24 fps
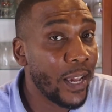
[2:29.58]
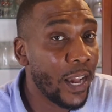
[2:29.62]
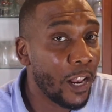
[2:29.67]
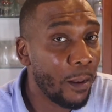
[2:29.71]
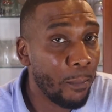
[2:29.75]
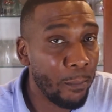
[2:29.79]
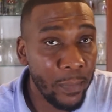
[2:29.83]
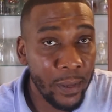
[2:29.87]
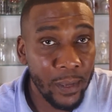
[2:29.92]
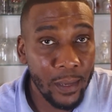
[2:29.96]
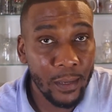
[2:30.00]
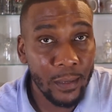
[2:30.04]
how to
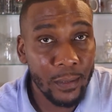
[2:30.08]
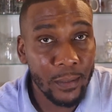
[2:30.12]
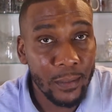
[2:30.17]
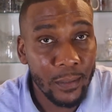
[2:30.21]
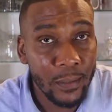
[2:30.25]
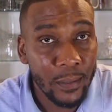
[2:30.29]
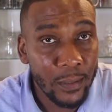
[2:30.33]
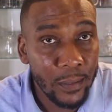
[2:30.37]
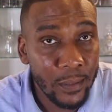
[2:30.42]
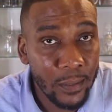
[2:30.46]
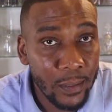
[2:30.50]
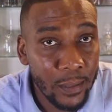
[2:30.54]
make
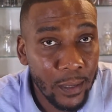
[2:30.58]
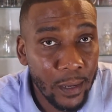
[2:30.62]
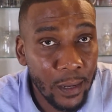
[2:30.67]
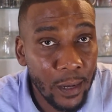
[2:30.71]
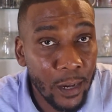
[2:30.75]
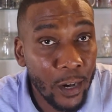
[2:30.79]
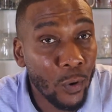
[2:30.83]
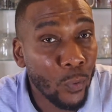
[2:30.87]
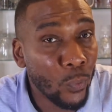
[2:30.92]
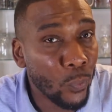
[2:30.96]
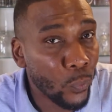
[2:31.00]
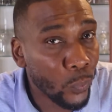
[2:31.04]

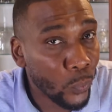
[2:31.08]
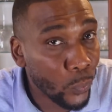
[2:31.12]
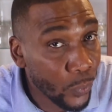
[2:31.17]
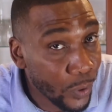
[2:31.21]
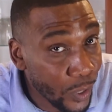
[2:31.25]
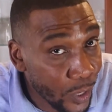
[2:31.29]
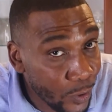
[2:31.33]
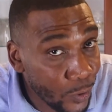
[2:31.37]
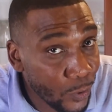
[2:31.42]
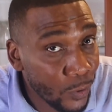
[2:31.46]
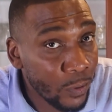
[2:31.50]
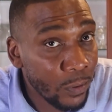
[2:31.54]
a
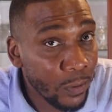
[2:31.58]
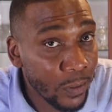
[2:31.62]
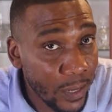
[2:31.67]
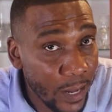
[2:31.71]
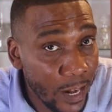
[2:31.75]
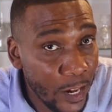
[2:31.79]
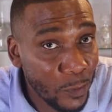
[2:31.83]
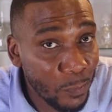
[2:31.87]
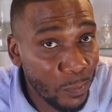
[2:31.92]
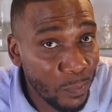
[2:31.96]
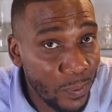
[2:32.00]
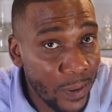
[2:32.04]
real
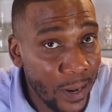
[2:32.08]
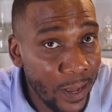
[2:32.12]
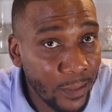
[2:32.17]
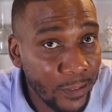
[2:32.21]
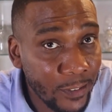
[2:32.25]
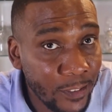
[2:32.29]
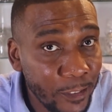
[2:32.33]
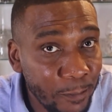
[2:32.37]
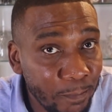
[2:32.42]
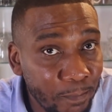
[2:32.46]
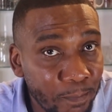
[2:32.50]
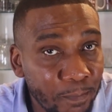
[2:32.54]

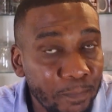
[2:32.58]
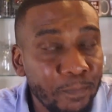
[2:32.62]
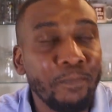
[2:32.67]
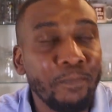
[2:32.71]
Cosmopolitan?